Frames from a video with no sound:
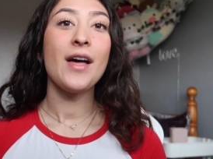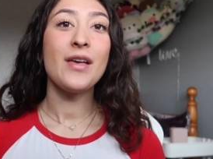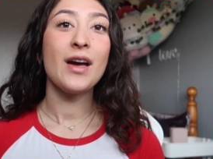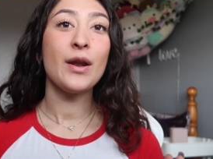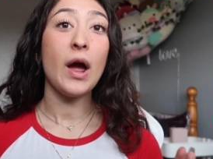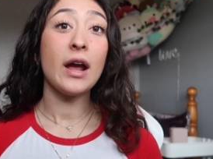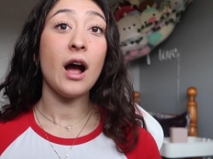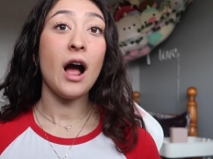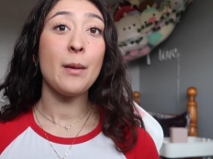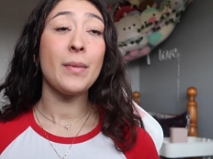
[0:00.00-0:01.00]
And then I
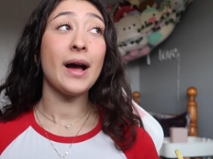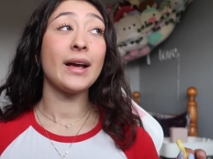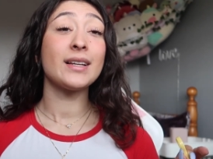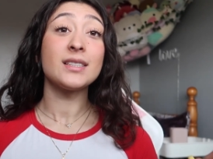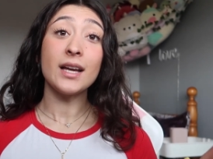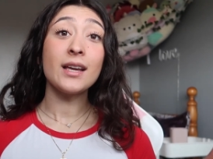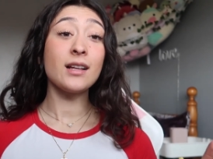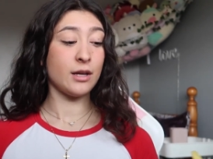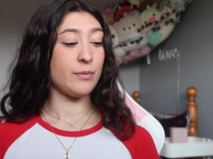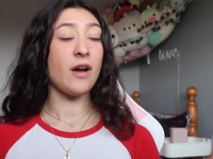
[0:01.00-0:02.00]
got my
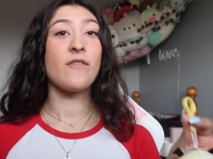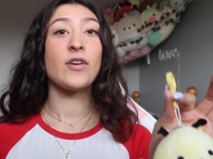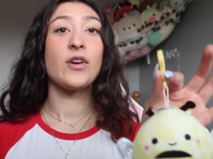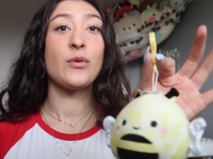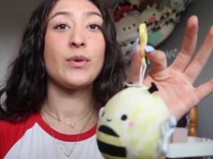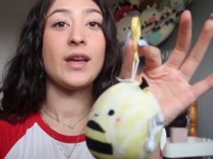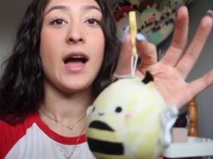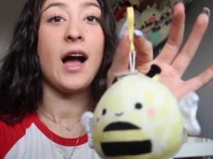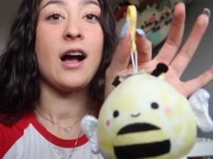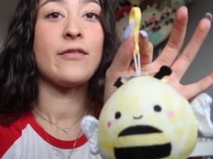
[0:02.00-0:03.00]
second clip ever. We
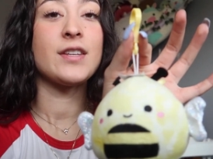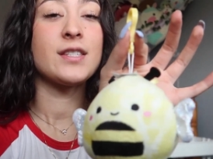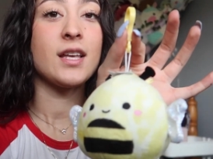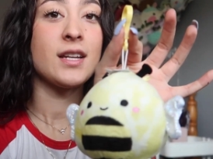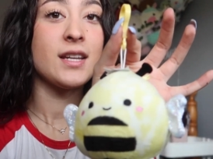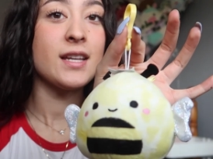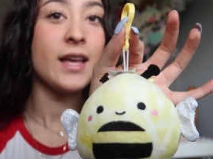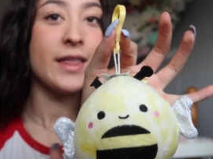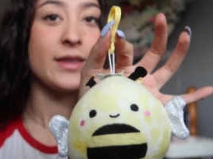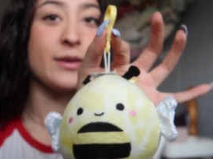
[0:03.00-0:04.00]
have
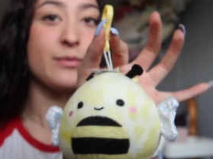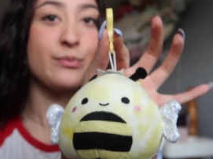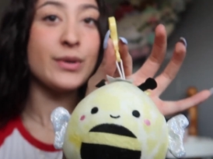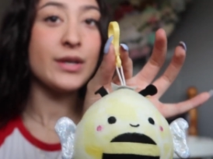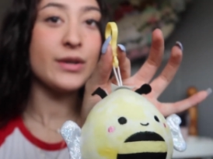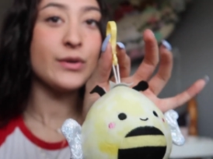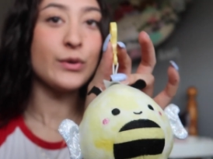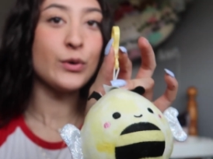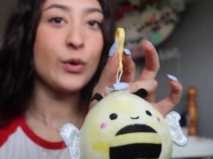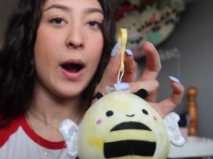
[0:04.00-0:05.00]
Sunny, the
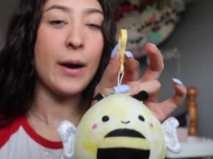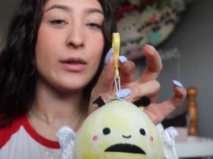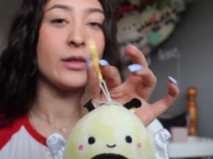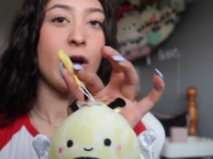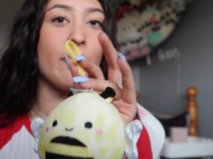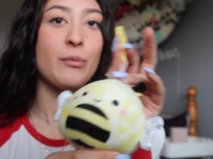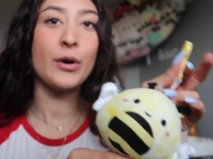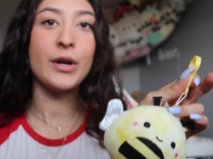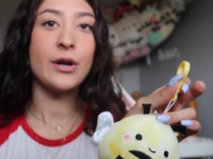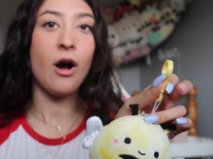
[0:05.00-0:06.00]
who I love
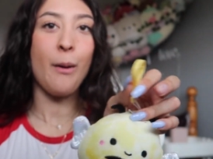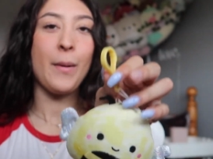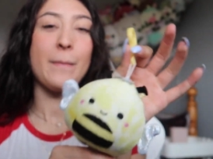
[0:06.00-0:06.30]
putting on